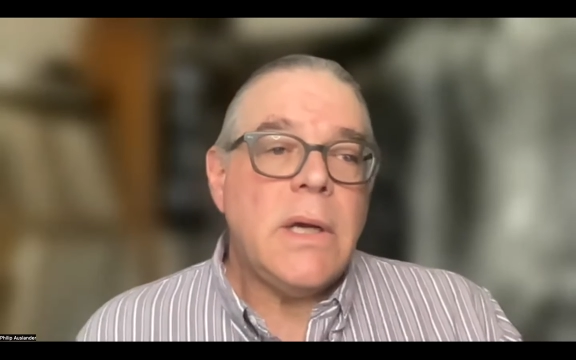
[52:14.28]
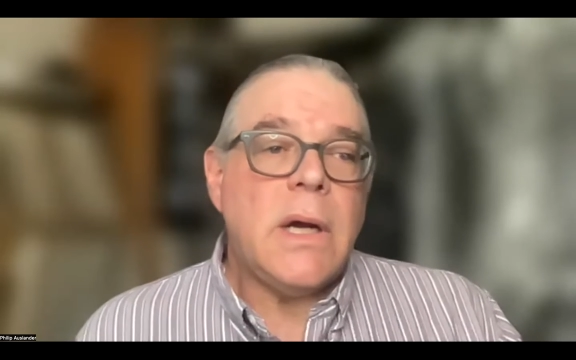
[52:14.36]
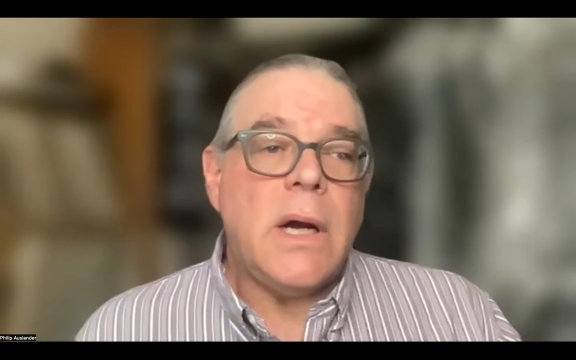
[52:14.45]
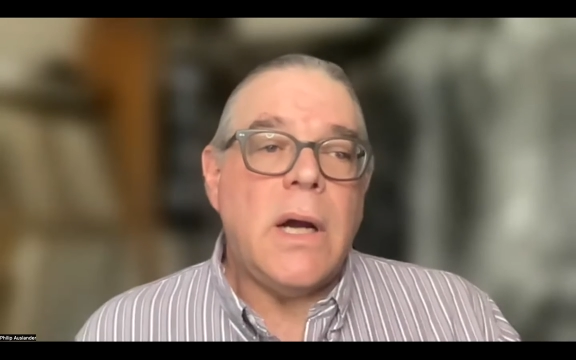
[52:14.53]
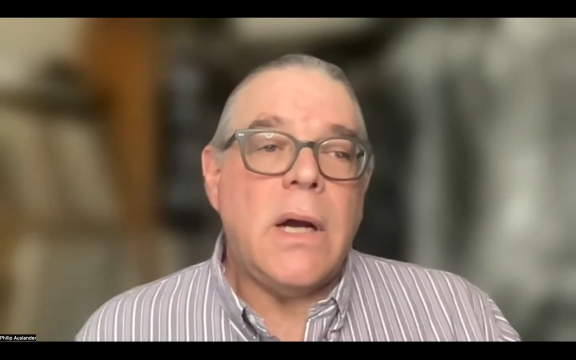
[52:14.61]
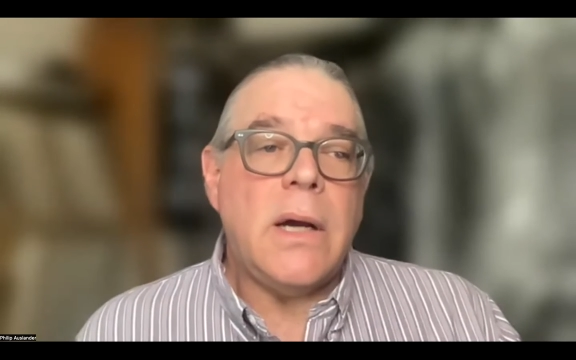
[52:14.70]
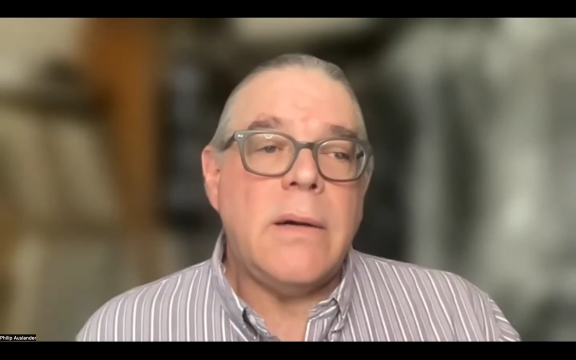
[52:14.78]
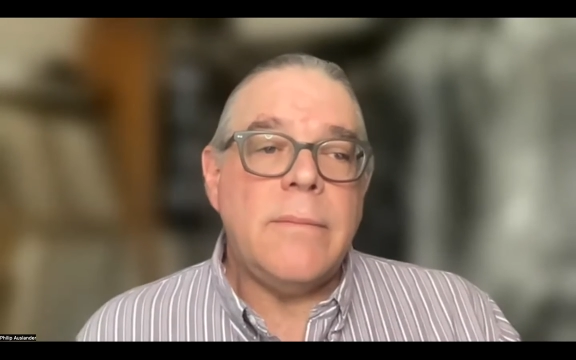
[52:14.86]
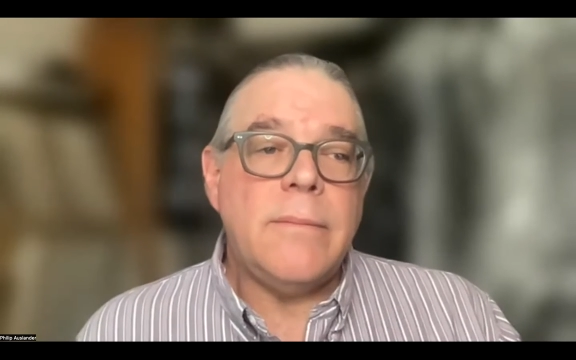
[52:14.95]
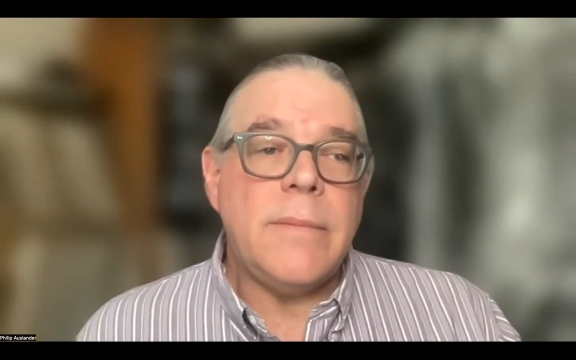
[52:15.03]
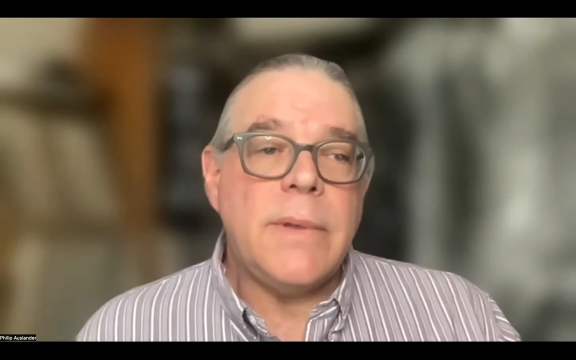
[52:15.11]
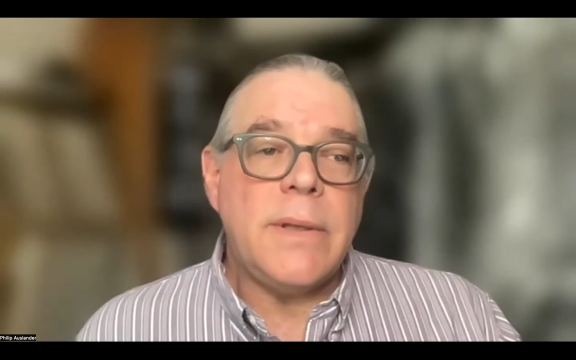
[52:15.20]

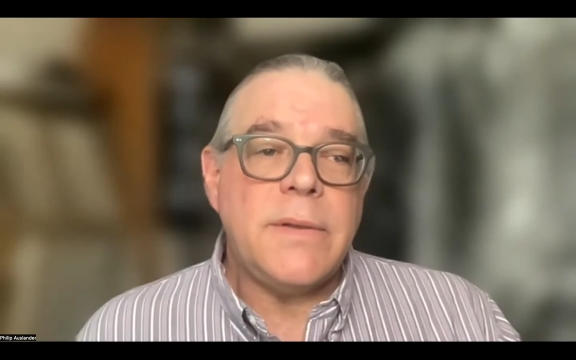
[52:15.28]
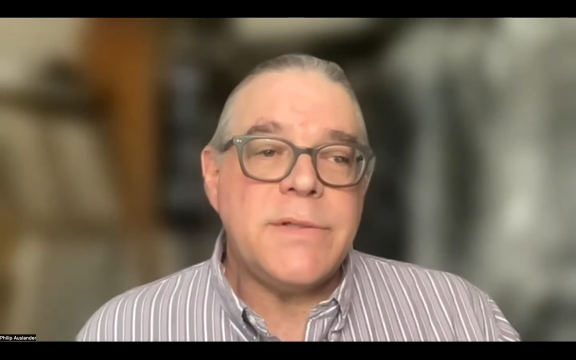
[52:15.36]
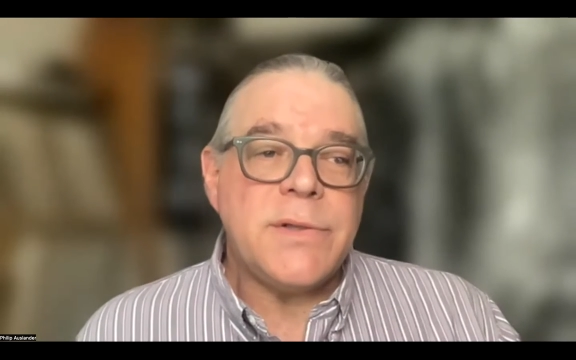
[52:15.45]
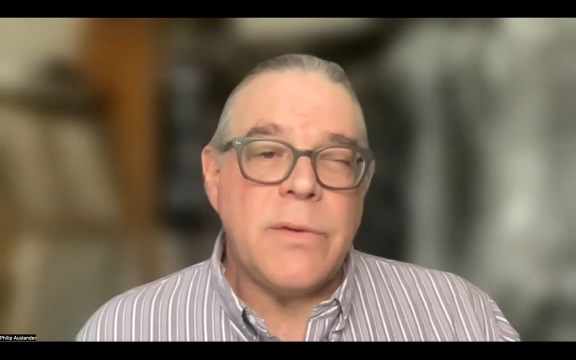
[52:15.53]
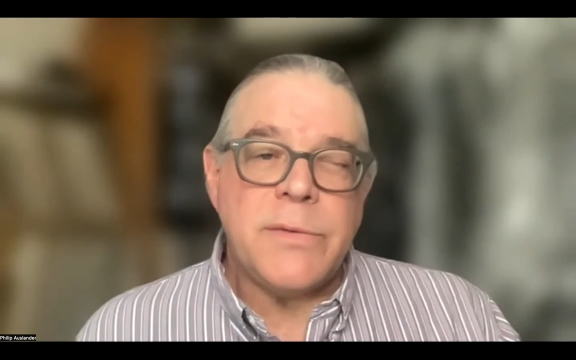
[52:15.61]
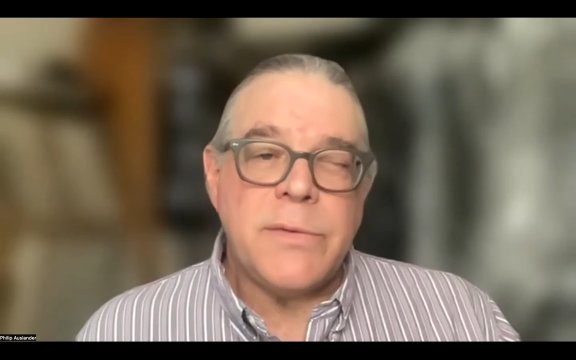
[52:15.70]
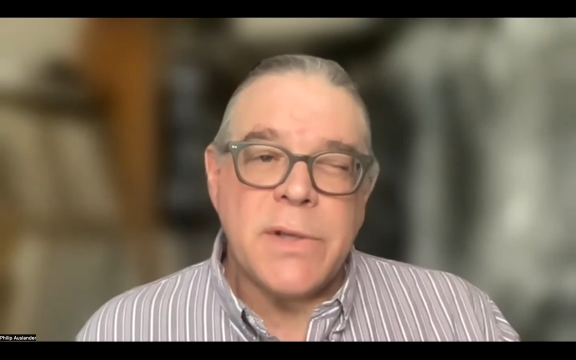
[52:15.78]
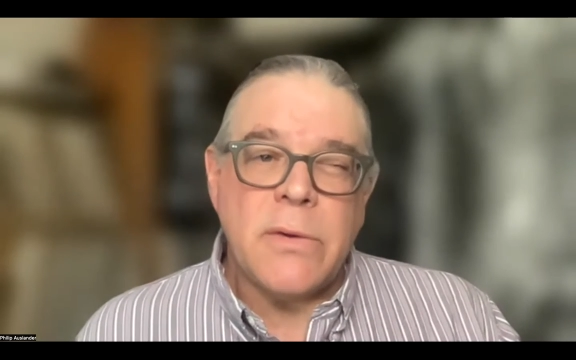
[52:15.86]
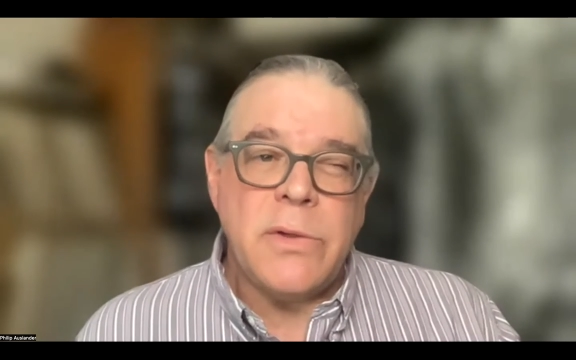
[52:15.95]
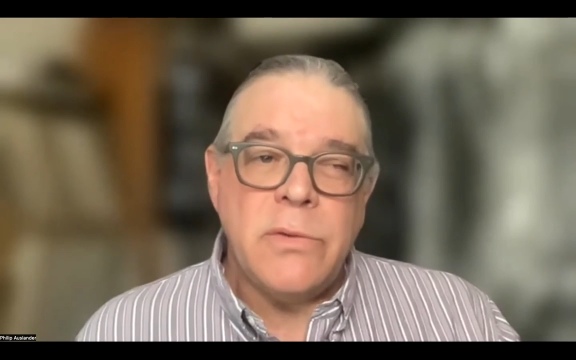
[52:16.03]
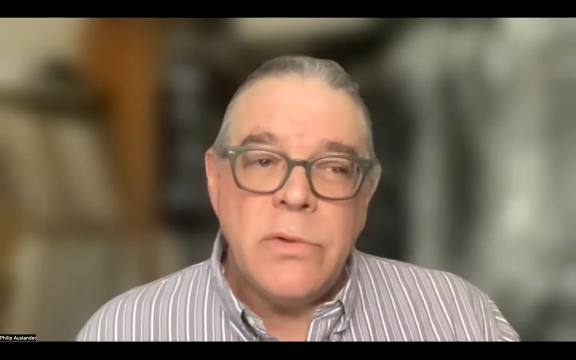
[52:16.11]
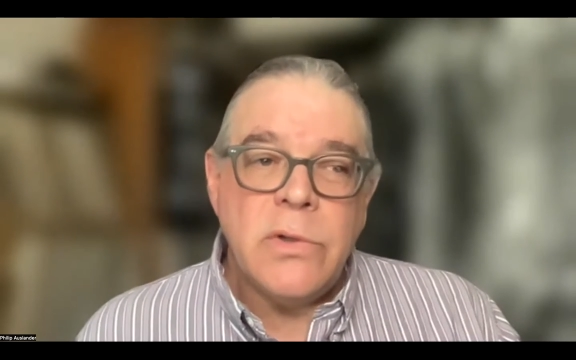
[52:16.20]

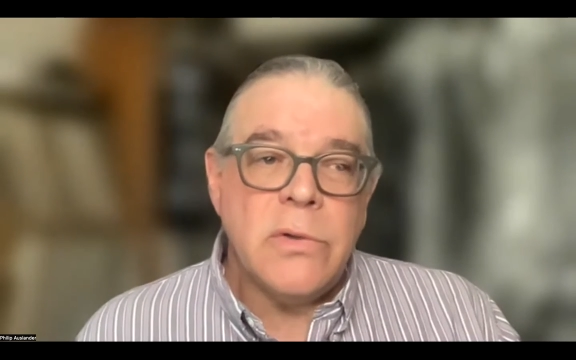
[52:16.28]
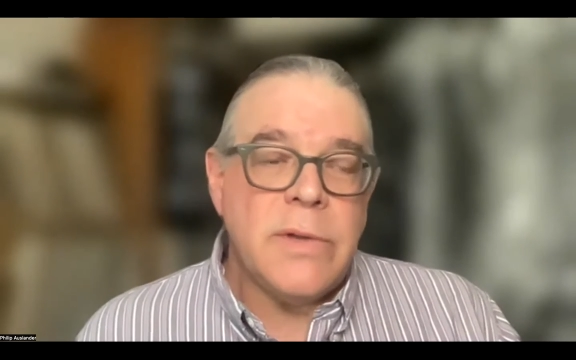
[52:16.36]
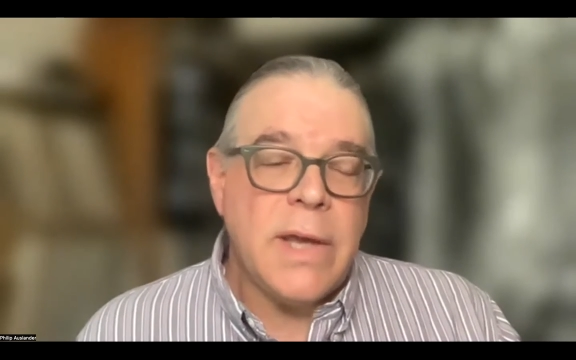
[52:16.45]
So you knew